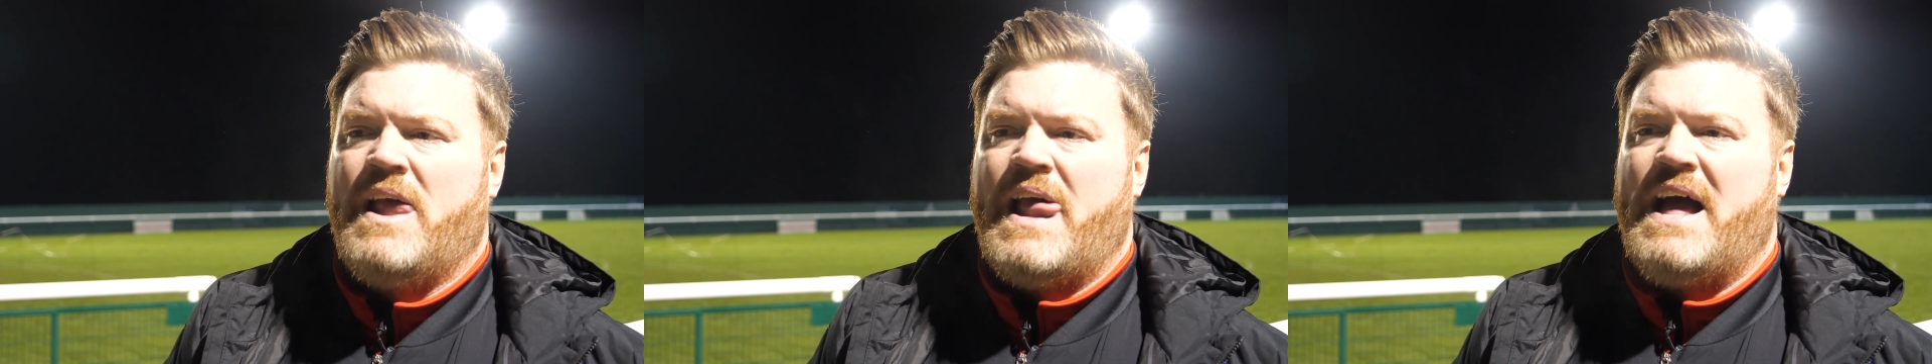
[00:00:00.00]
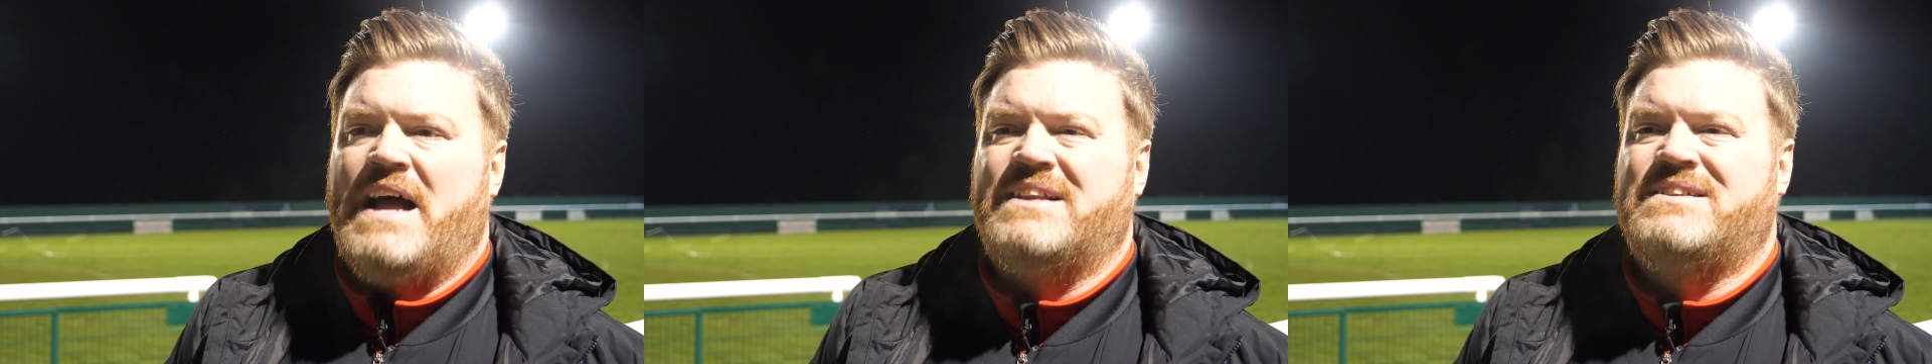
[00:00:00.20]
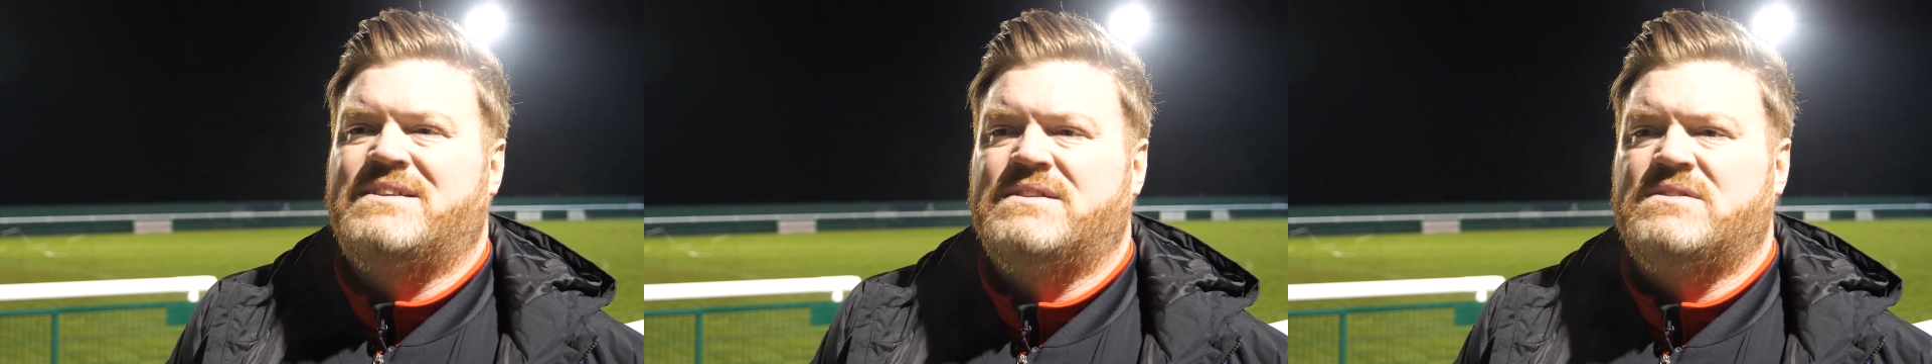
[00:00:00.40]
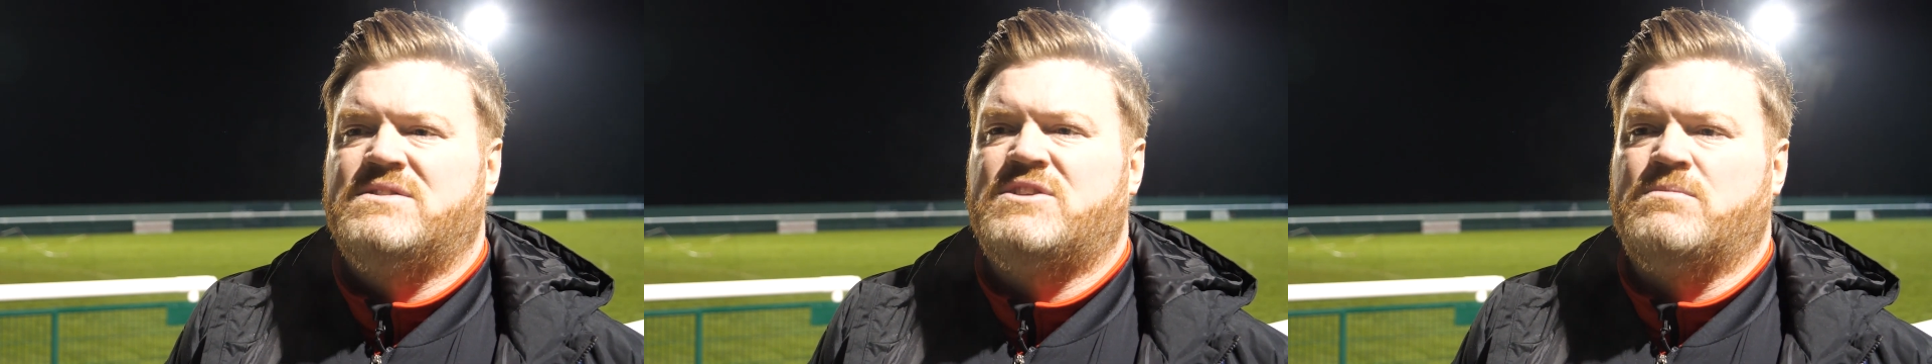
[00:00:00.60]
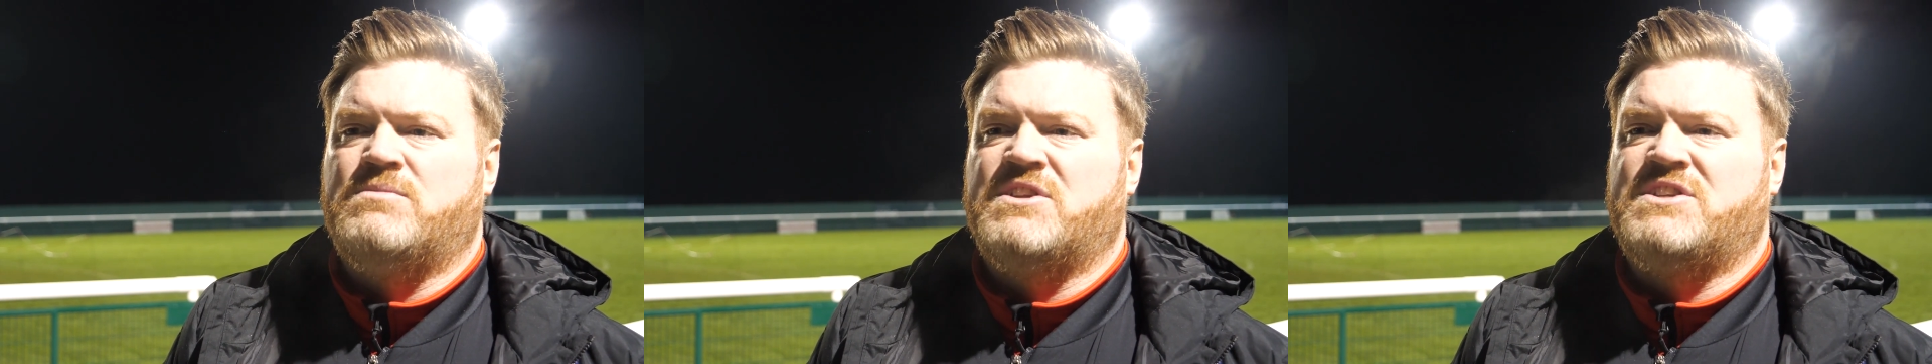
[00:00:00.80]
had
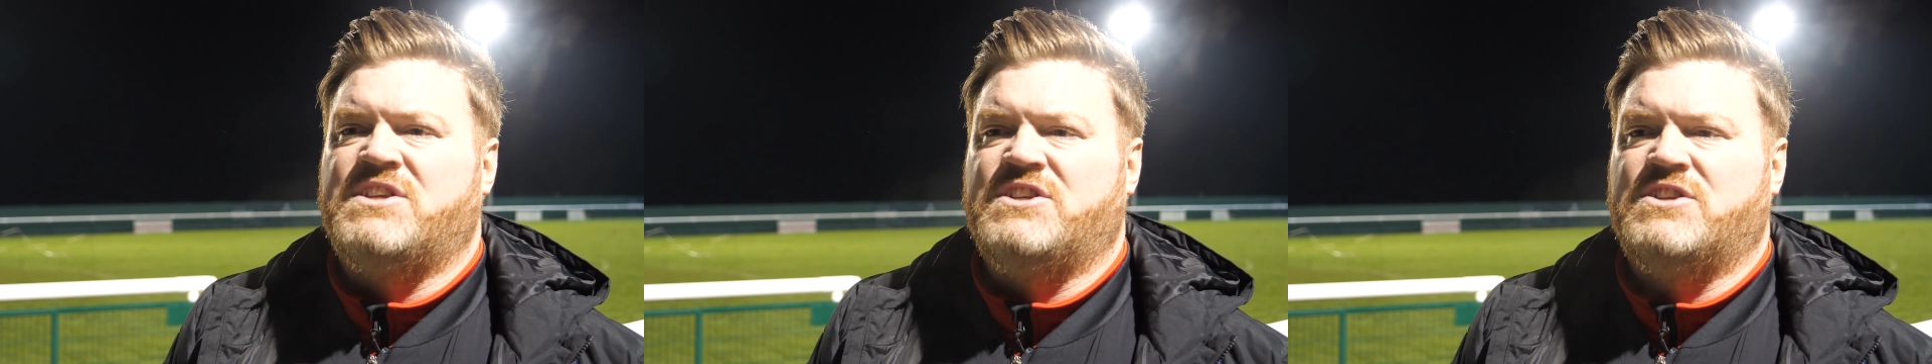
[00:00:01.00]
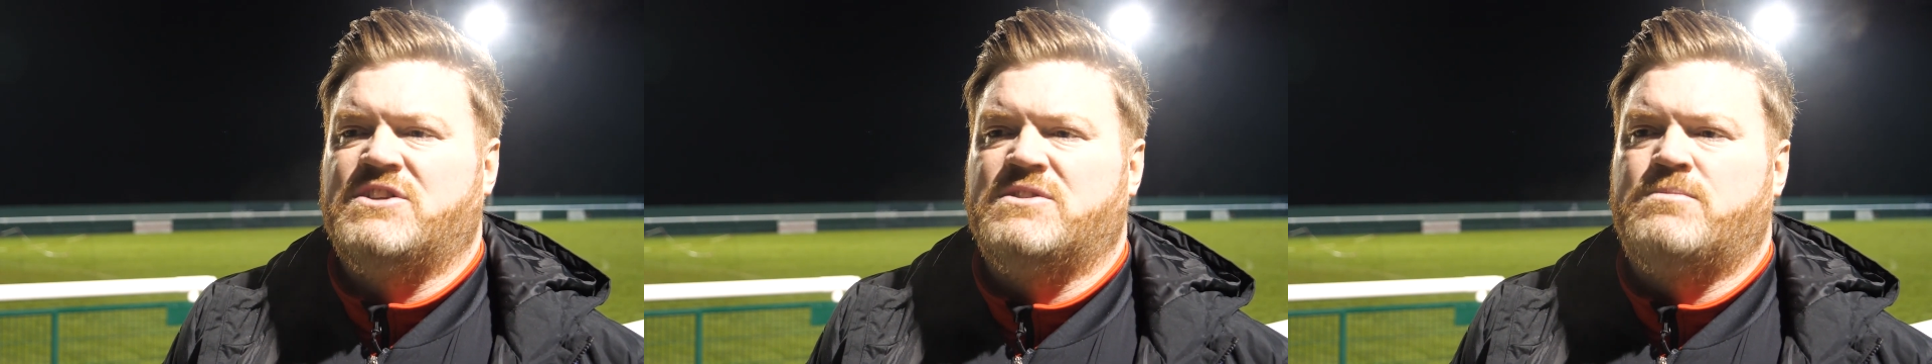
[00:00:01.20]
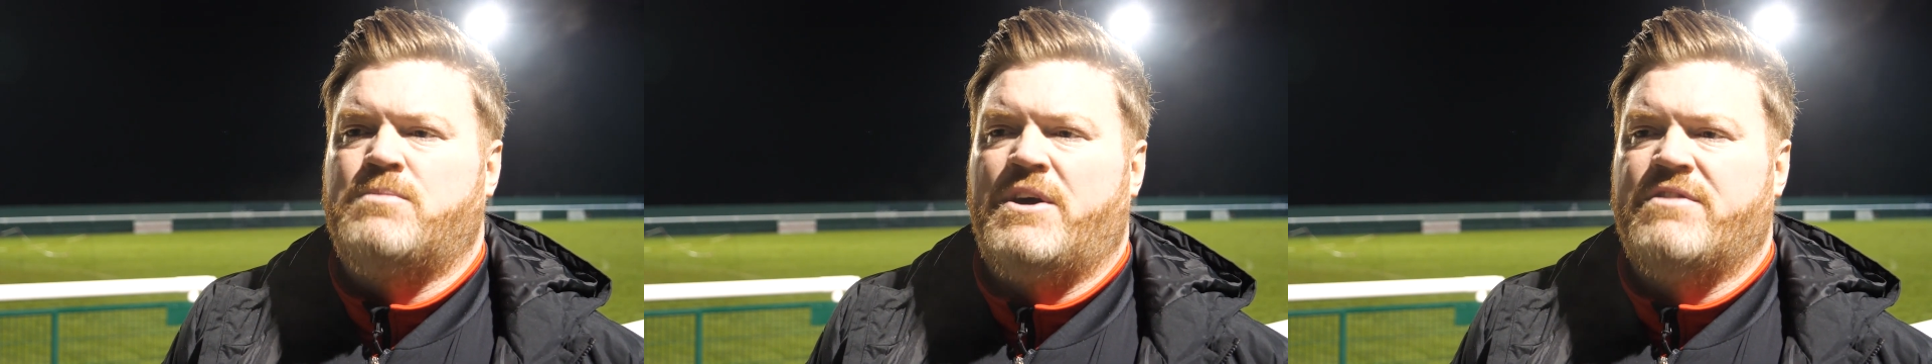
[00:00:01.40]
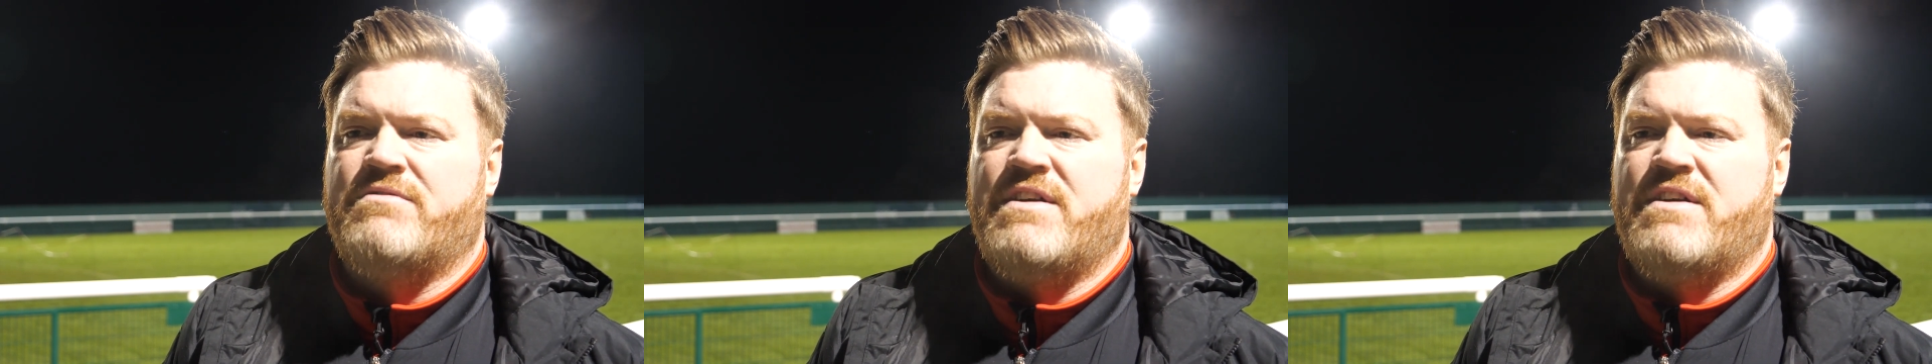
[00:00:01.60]
some decisions by the